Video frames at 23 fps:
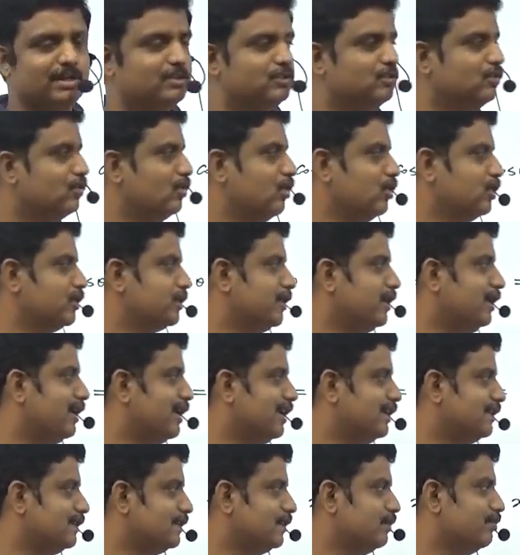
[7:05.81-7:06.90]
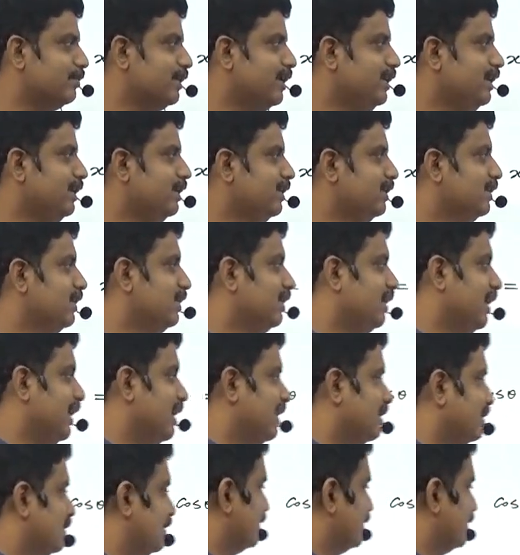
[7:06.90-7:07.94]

So cos theta is simply x.